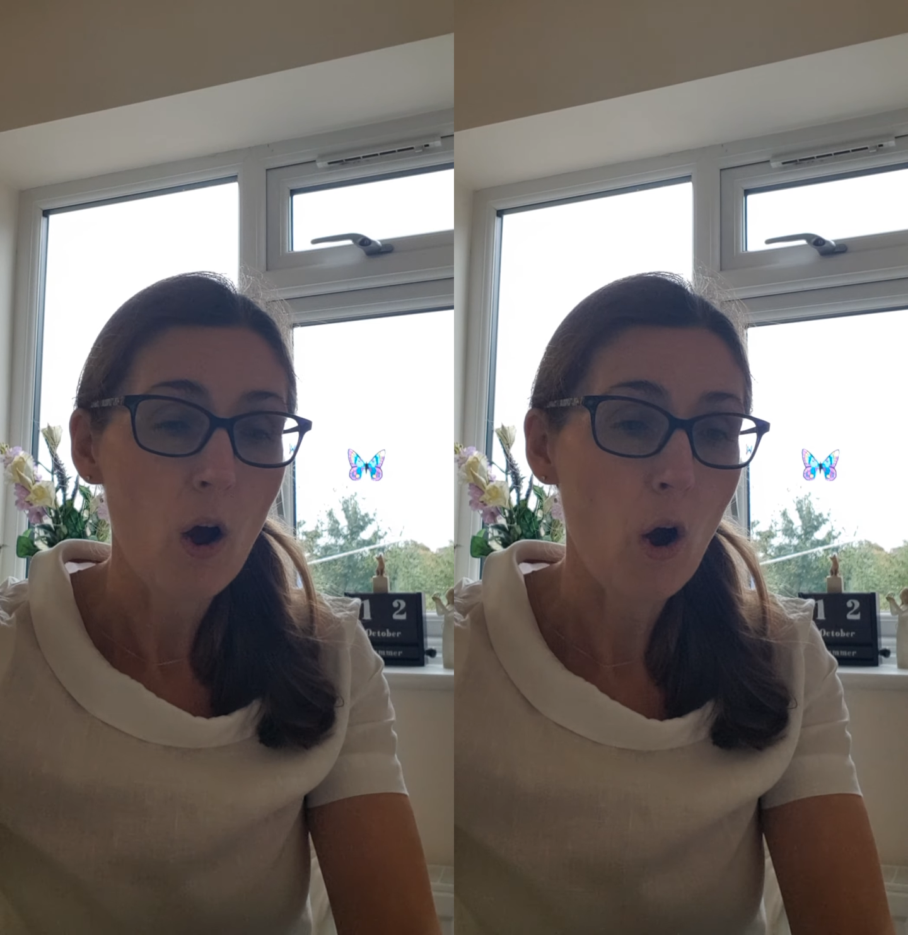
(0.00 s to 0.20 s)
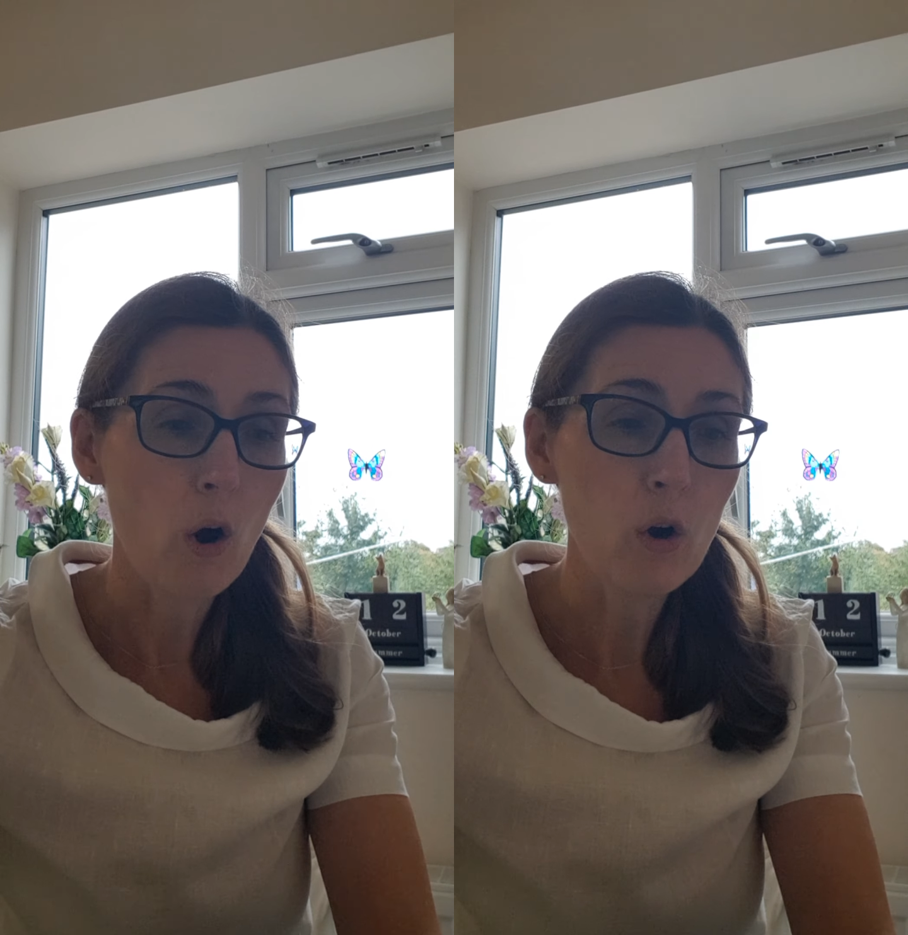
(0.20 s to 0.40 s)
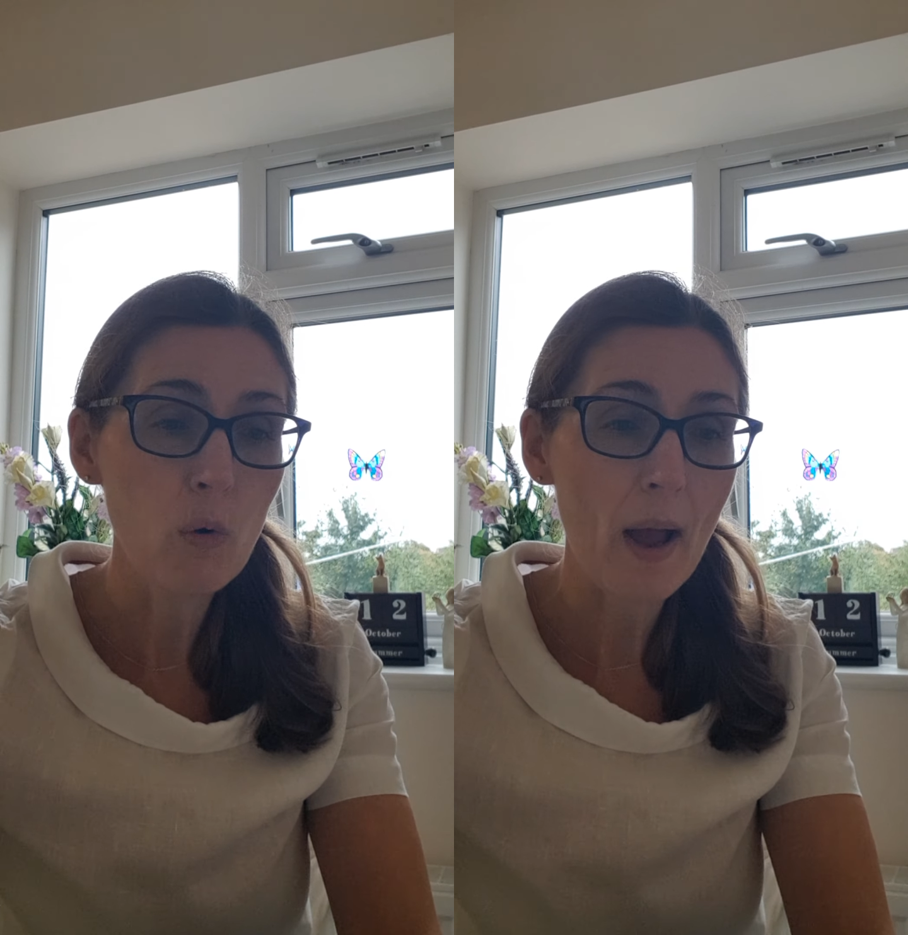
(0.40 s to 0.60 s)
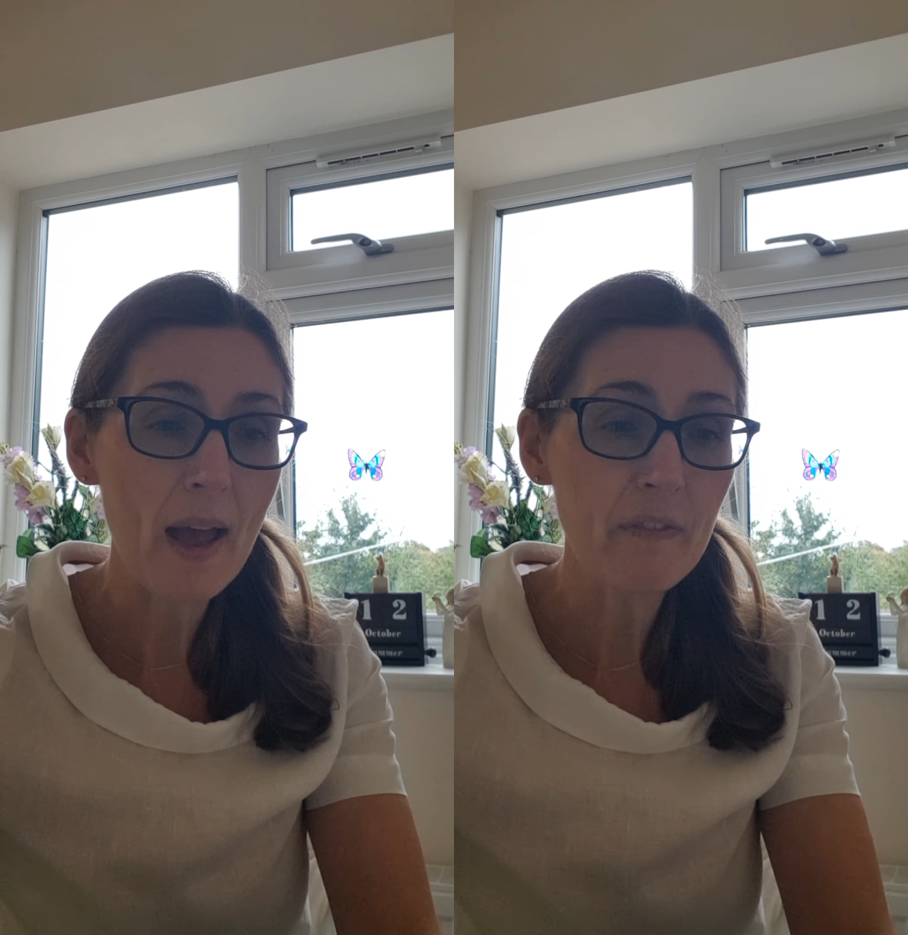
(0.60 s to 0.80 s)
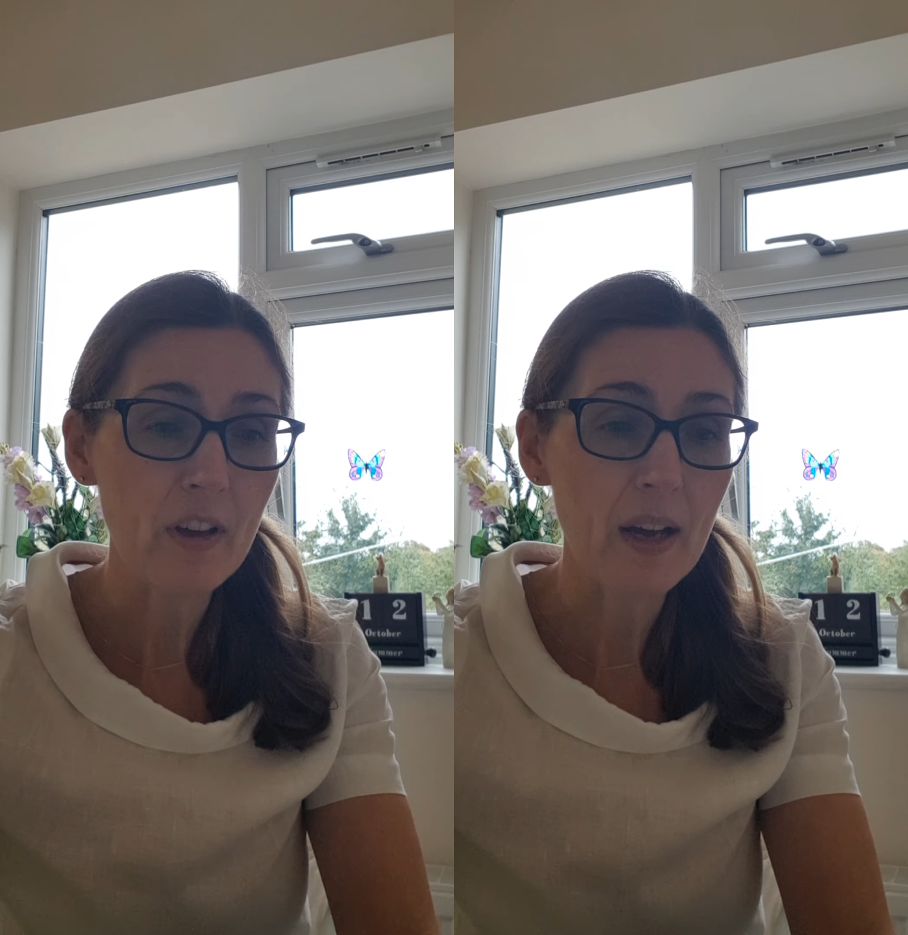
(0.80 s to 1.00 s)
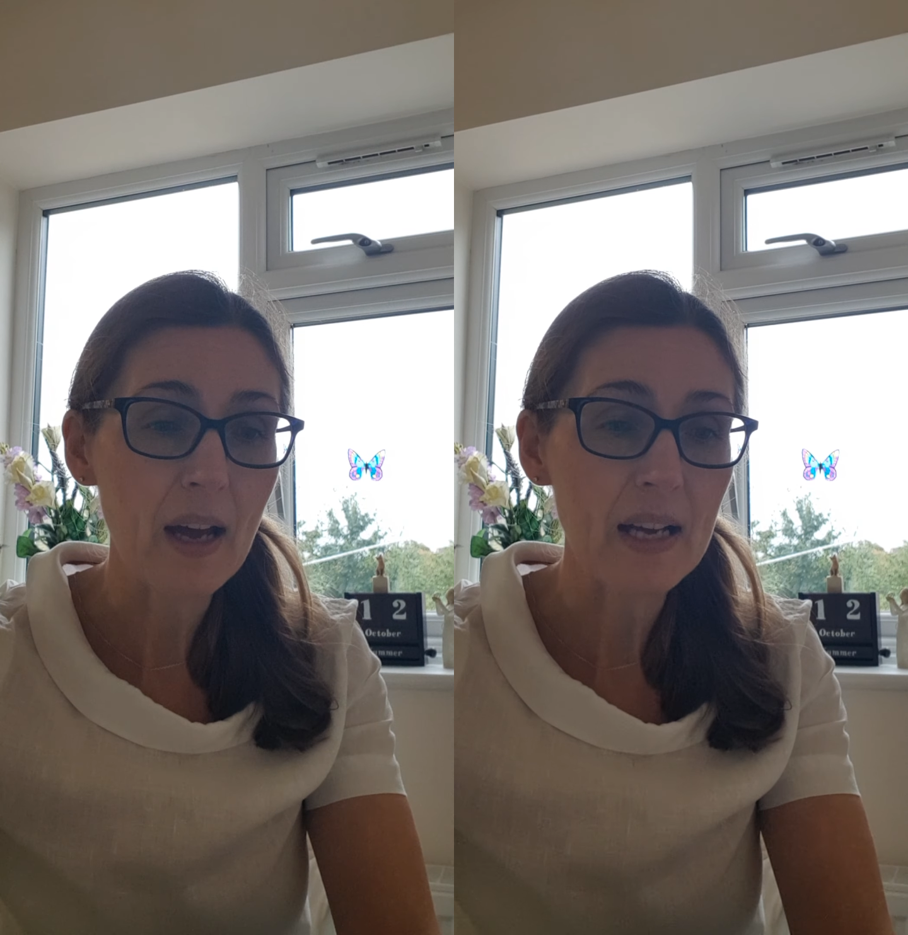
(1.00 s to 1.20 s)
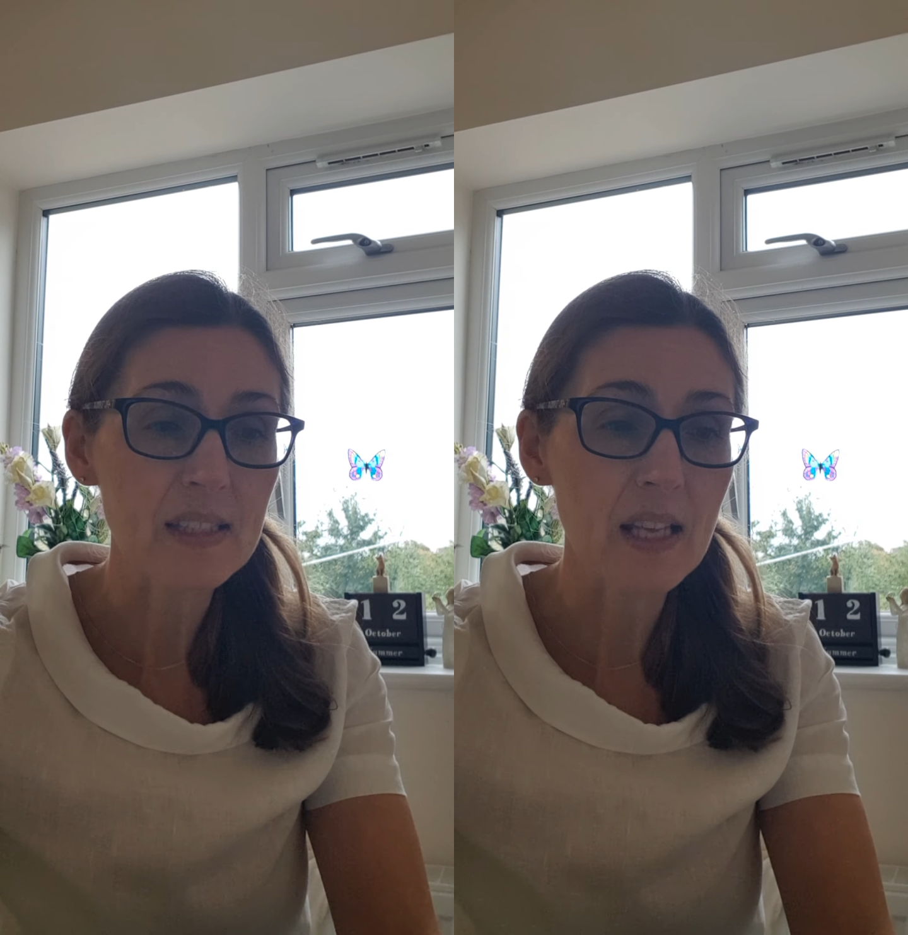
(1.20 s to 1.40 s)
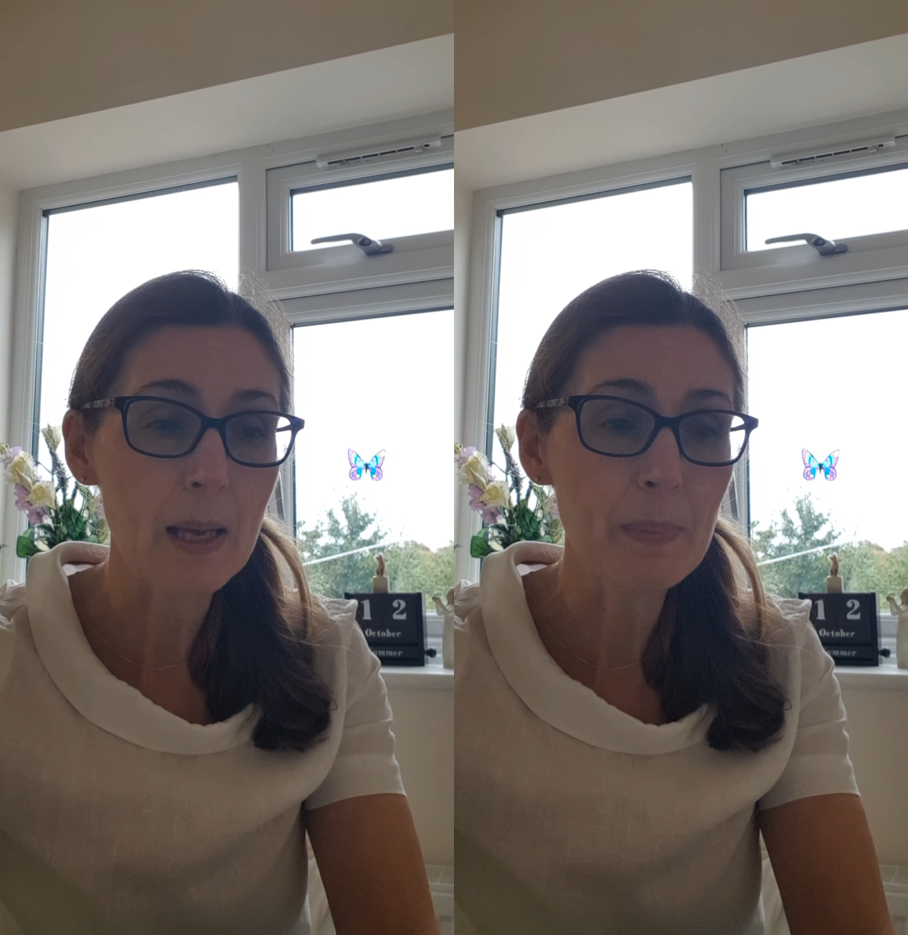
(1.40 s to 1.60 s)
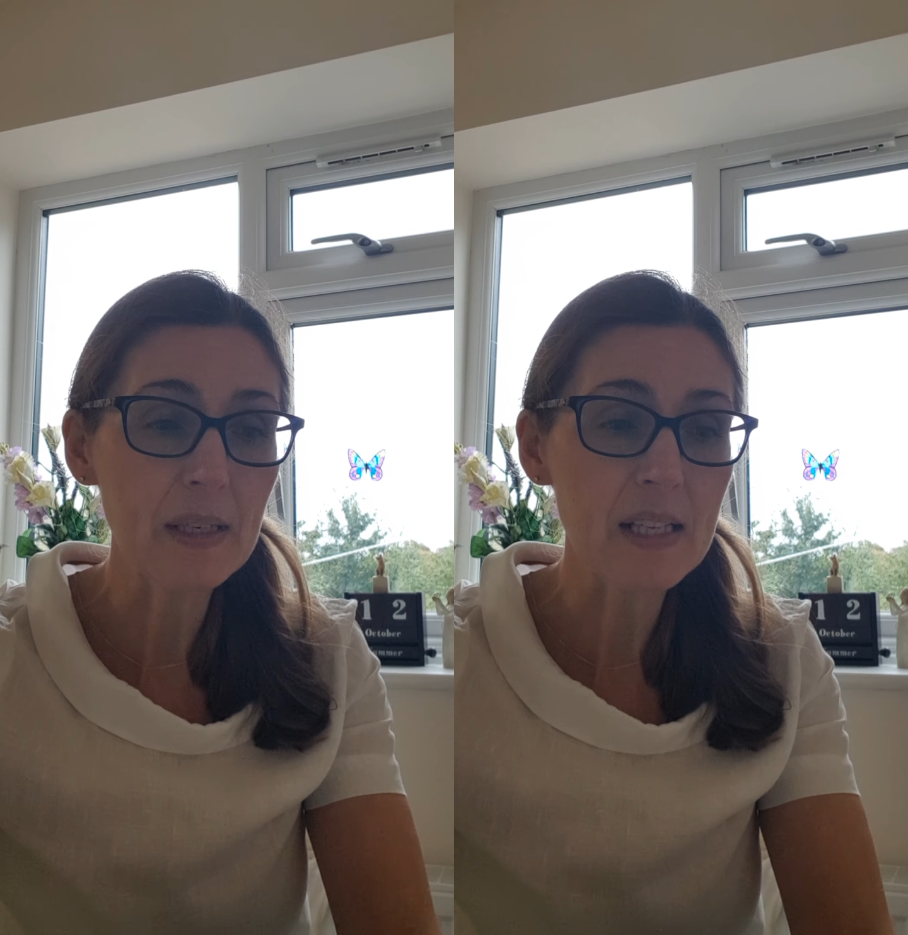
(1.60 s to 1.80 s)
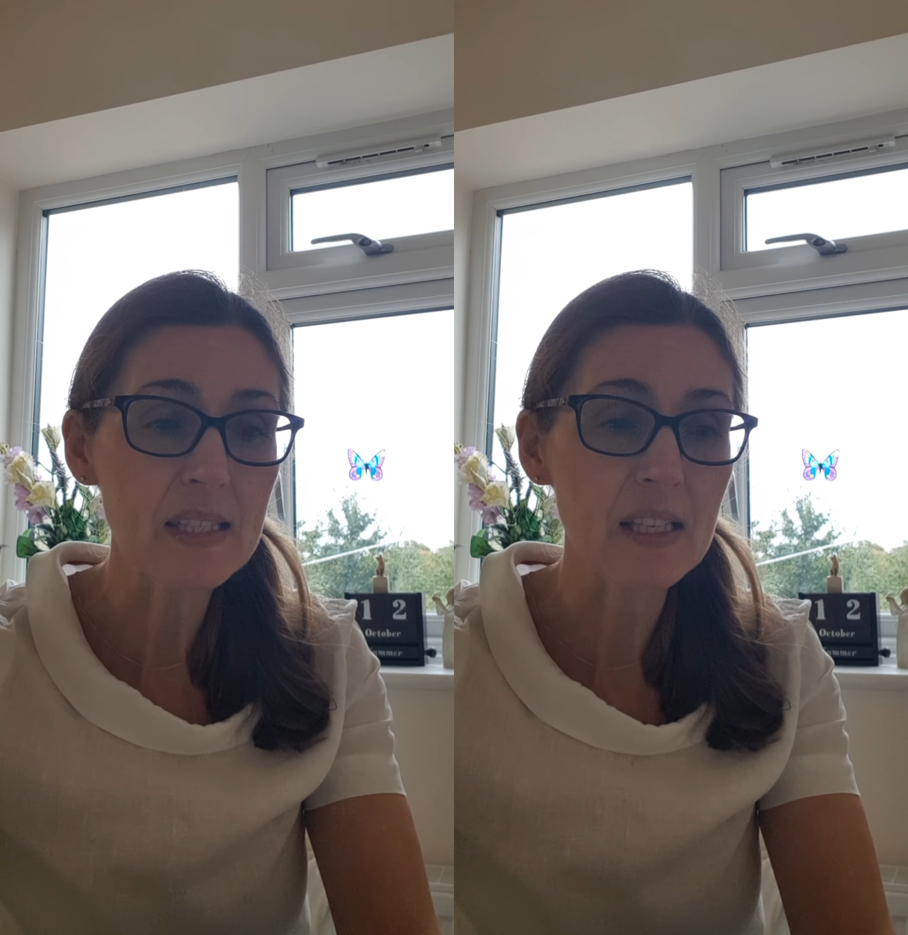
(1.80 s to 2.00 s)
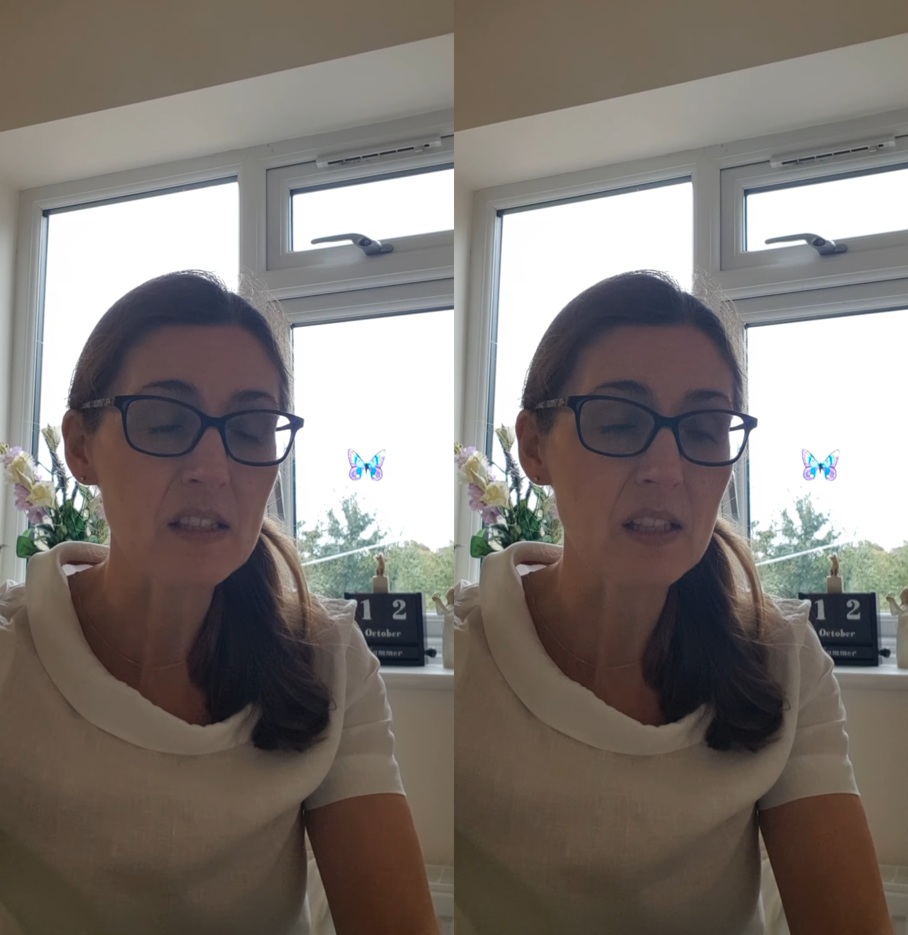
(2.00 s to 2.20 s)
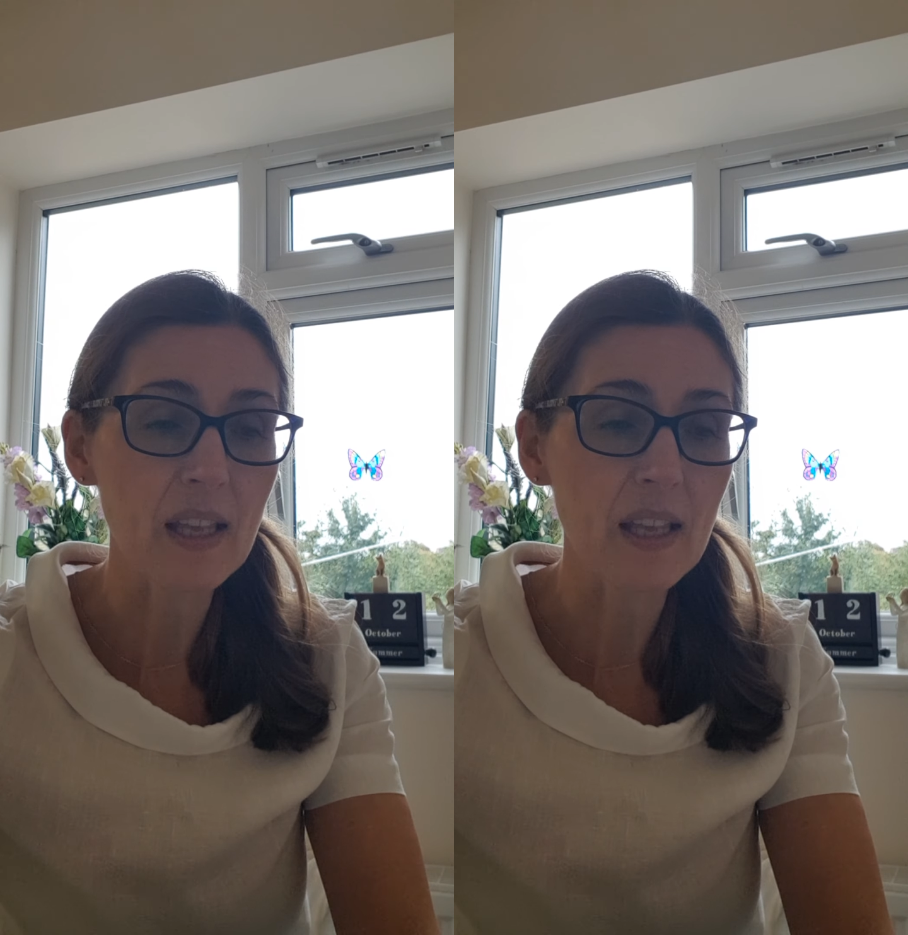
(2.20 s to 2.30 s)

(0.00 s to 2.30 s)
or whoever has the ability to